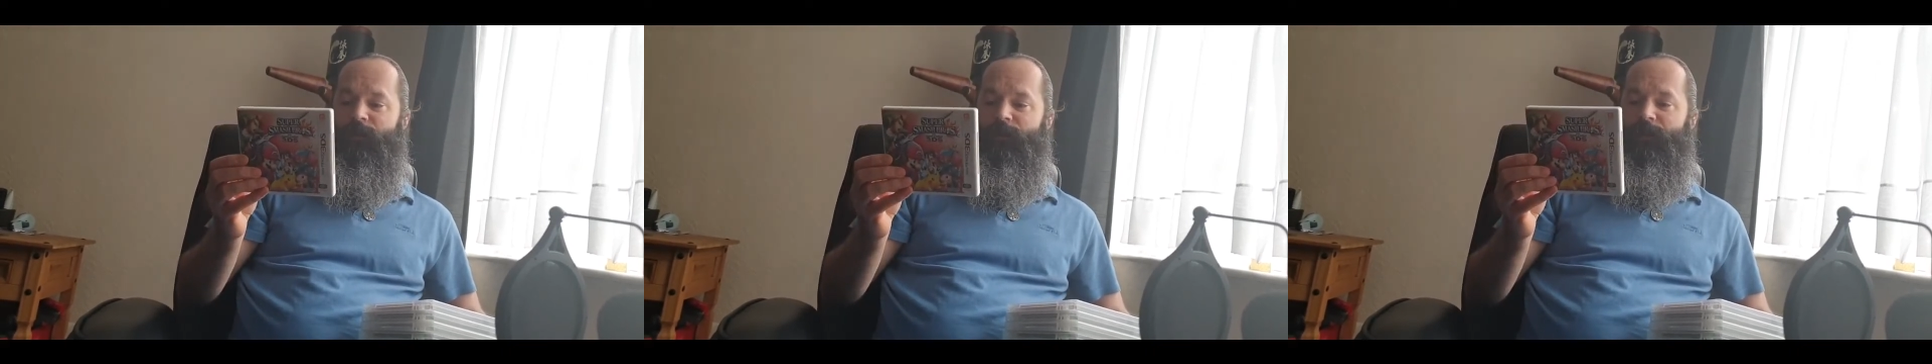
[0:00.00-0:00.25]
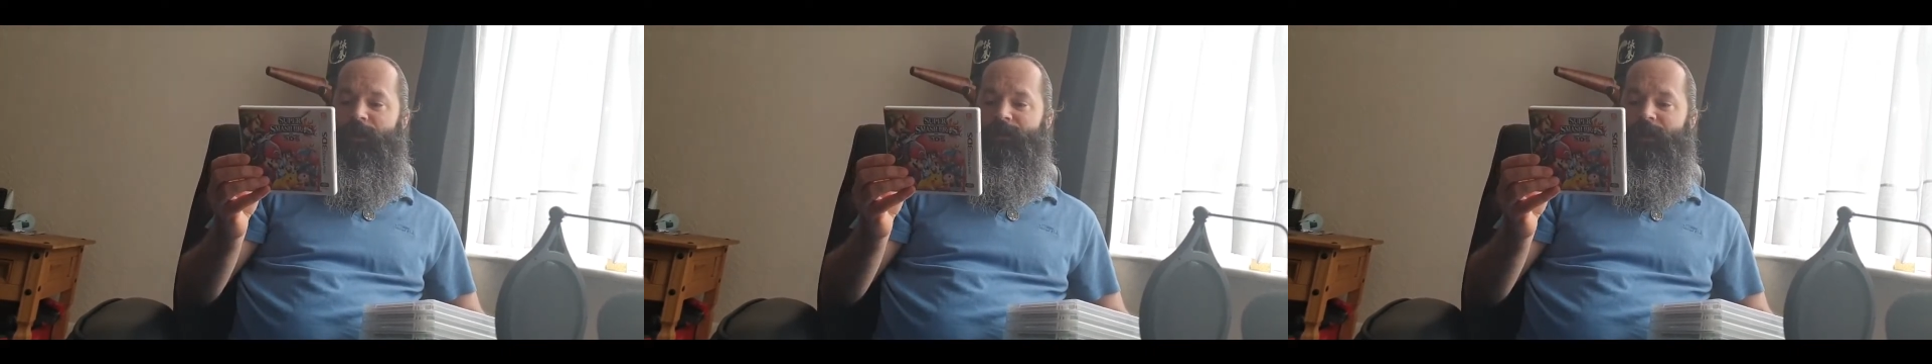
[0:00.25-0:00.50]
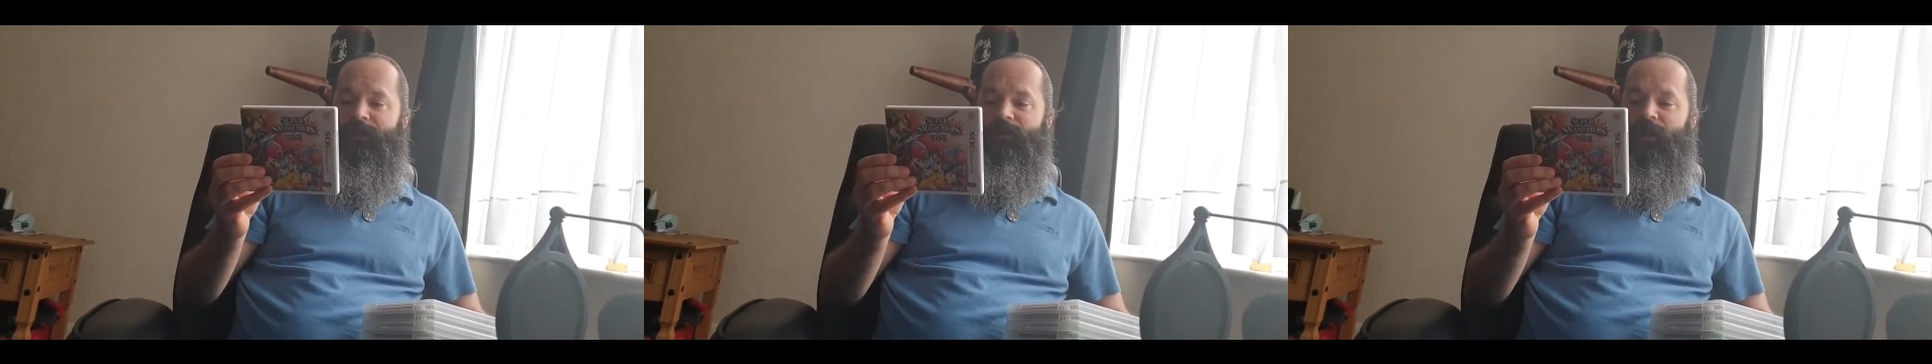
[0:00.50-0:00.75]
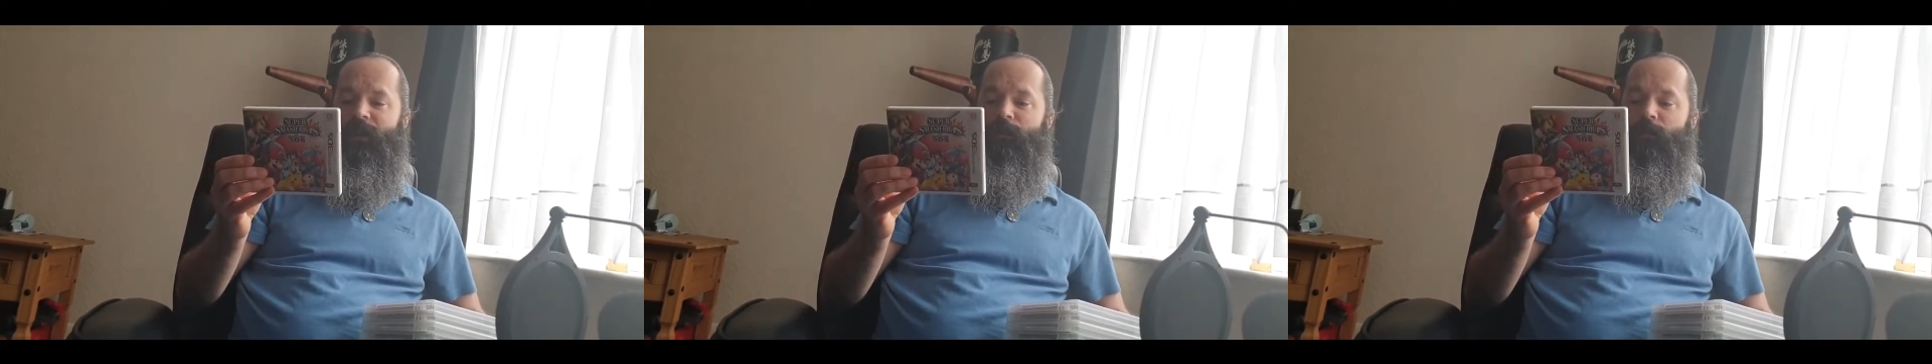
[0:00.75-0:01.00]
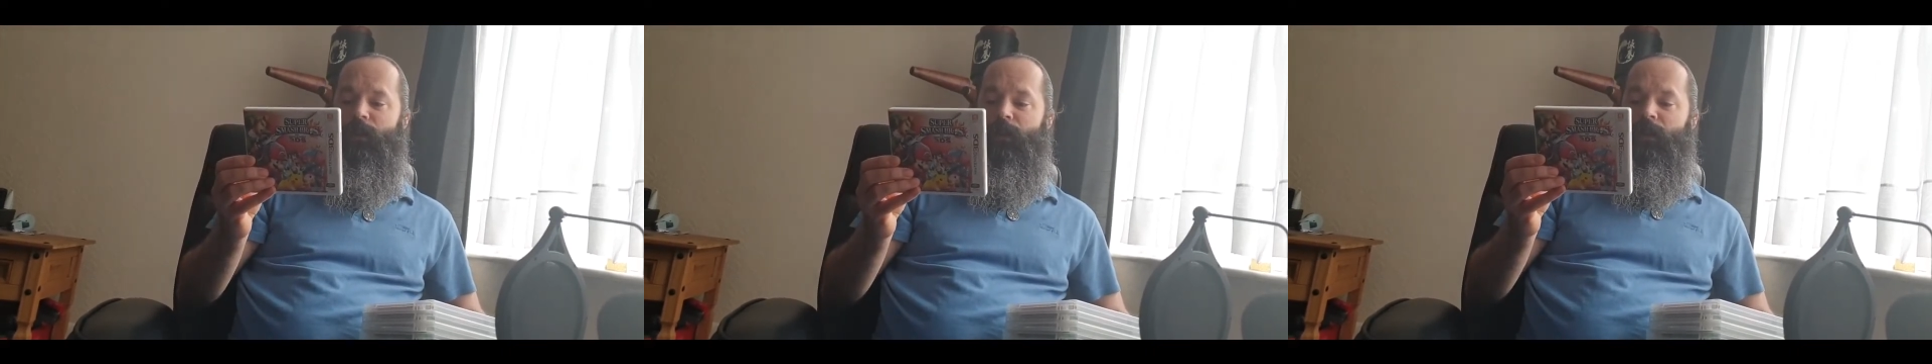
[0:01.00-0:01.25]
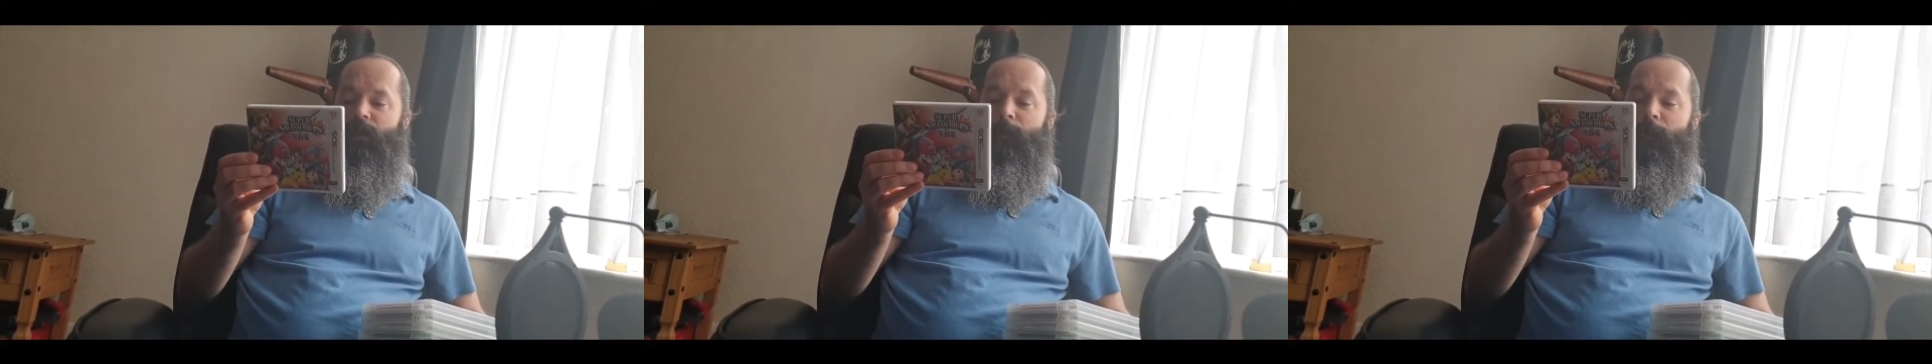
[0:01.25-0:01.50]
It's fantastic, and
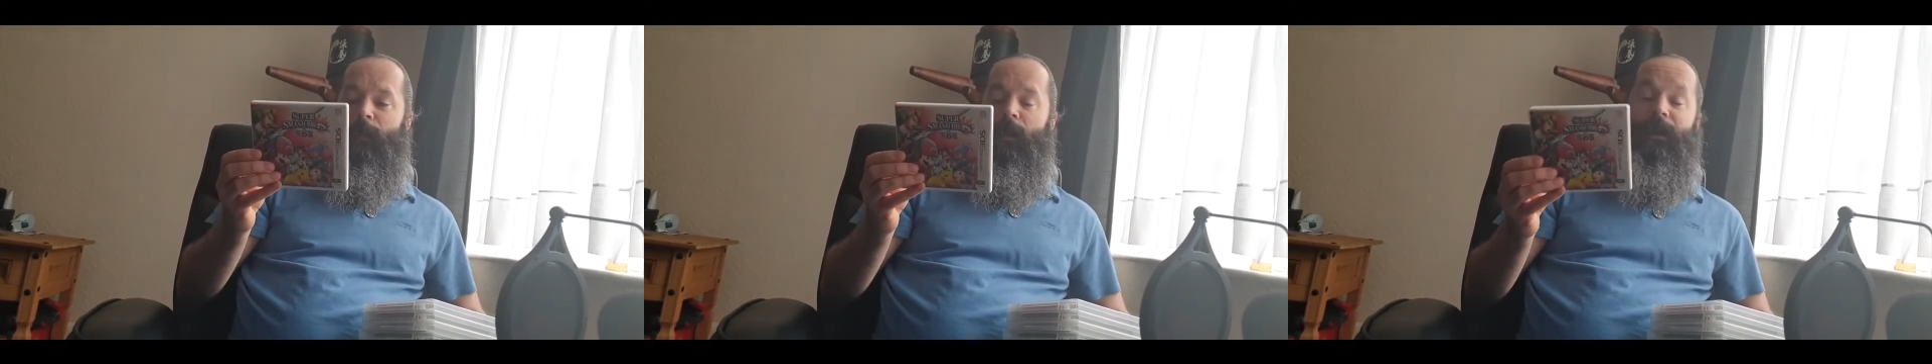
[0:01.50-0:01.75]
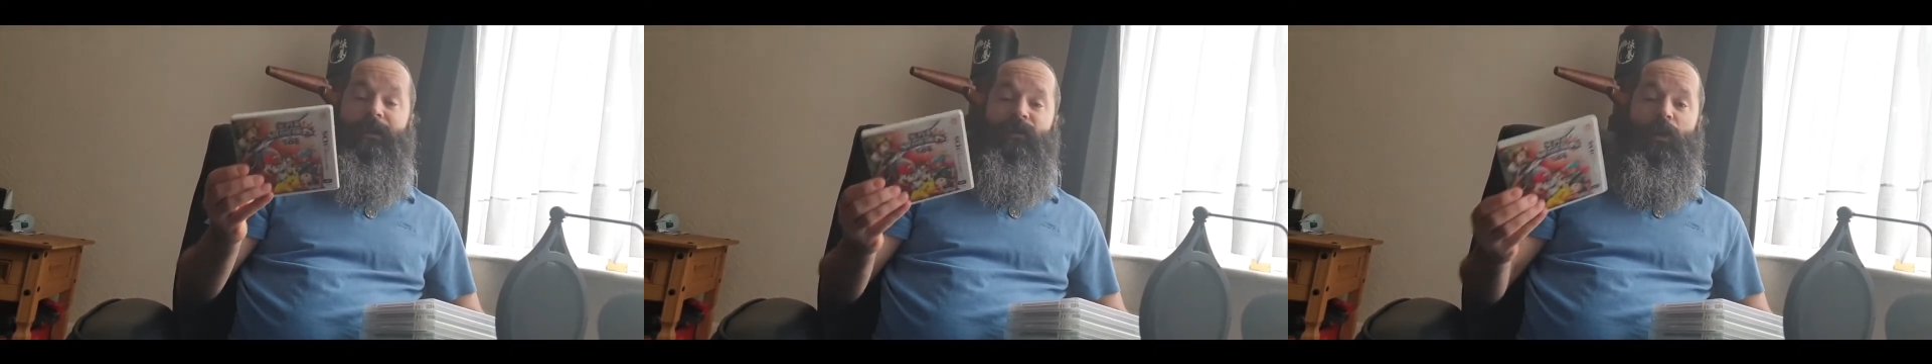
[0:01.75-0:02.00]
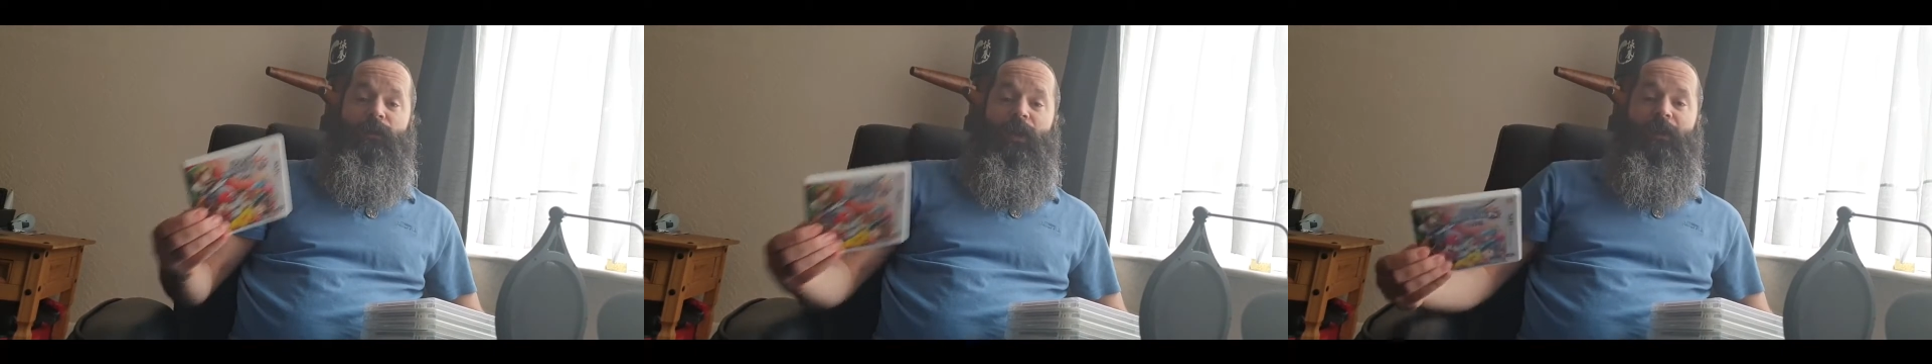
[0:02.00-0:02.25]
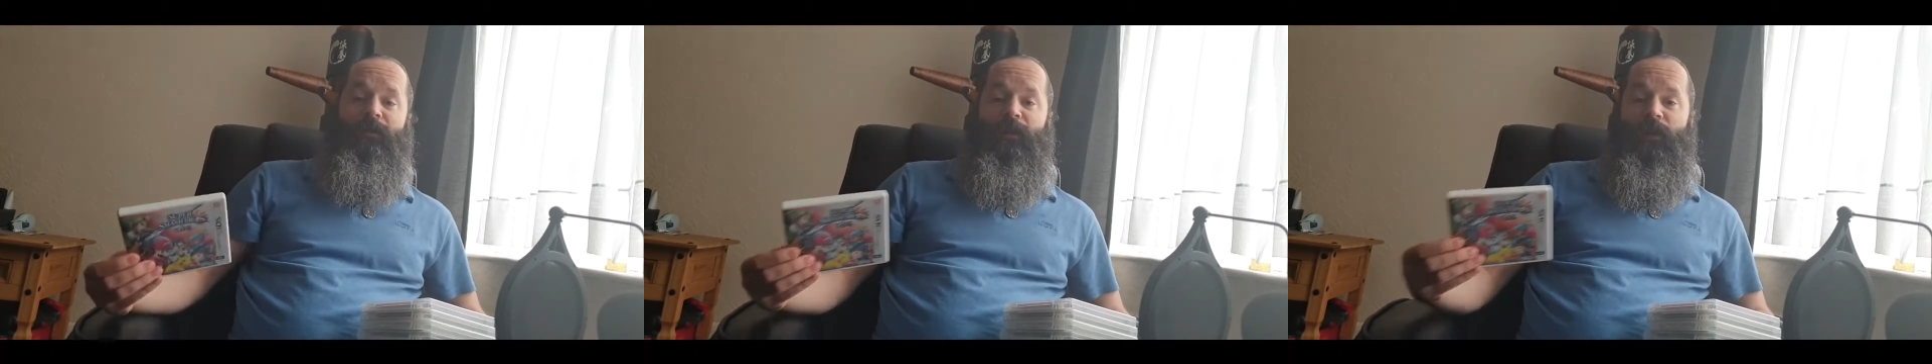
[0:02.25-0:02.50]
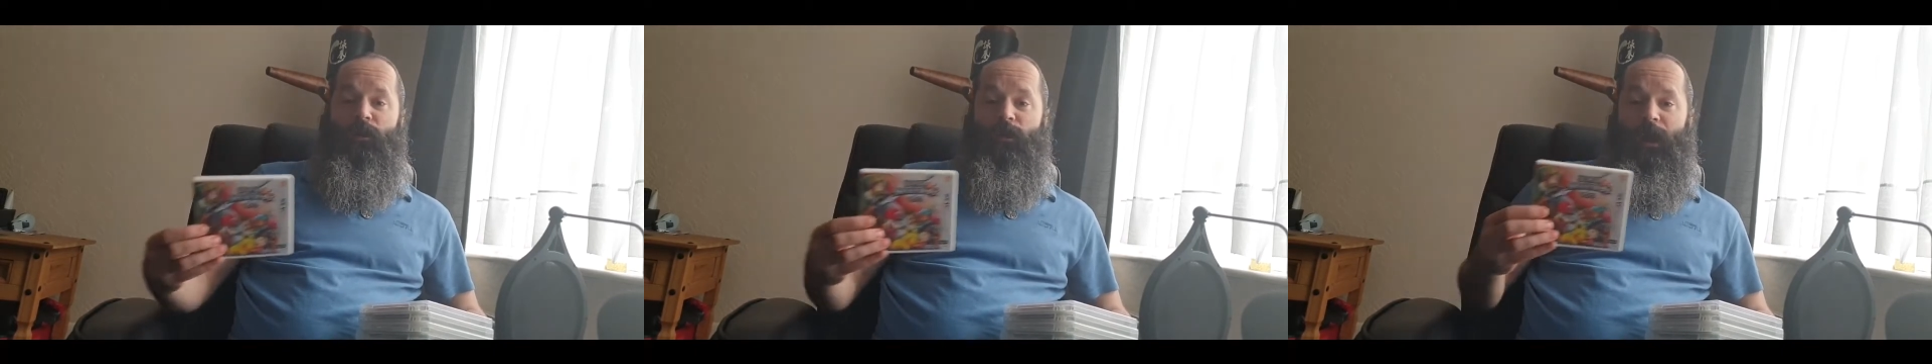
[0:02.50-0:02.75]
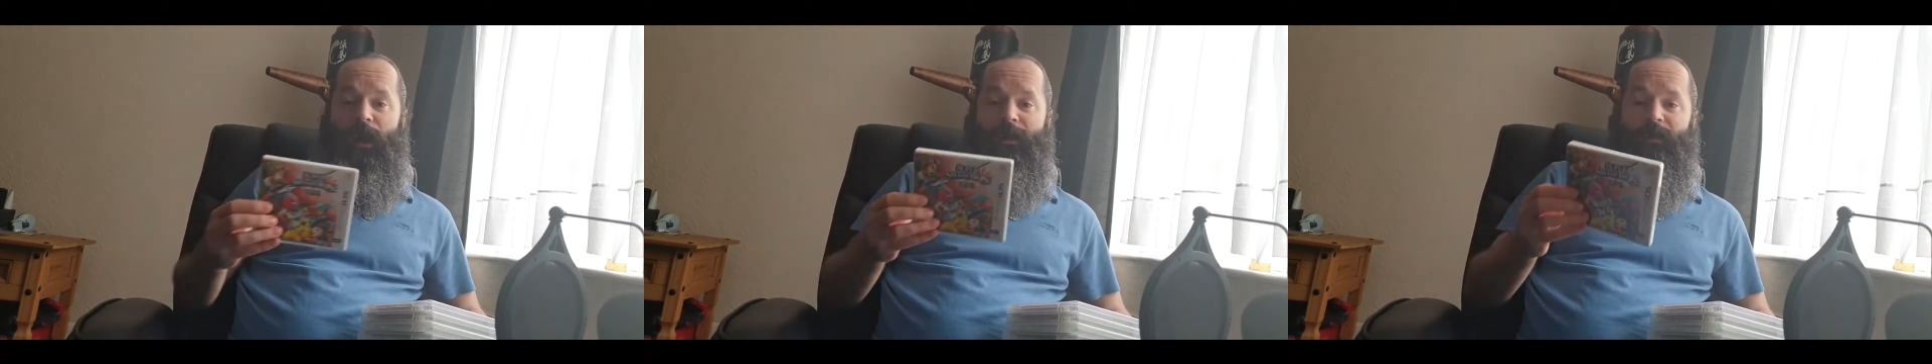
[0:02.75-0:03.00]
at least over here in the U
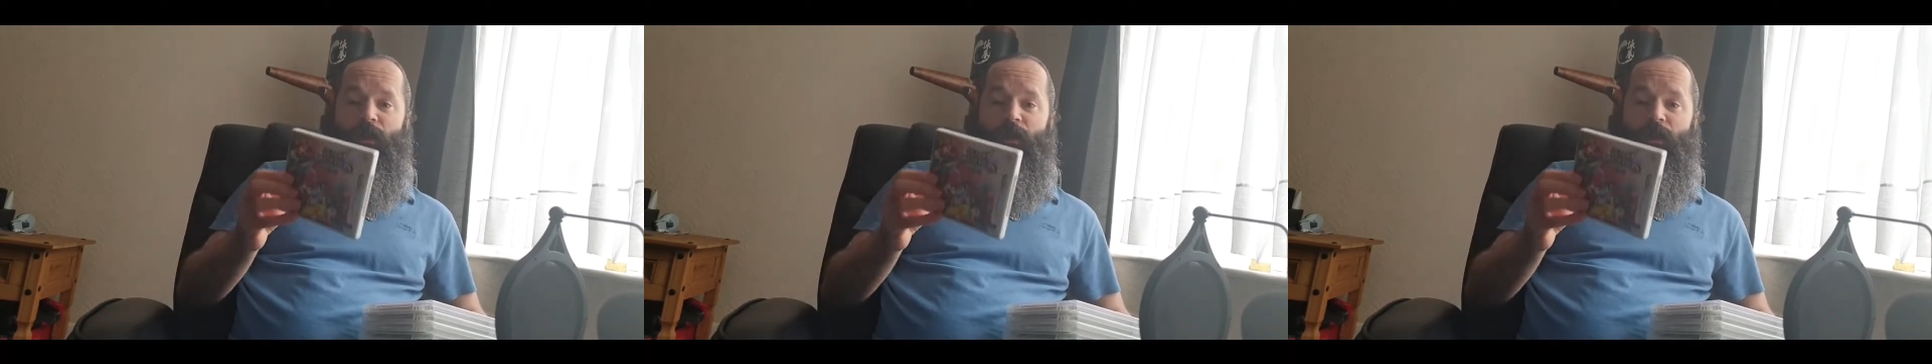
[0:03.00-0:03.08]
K,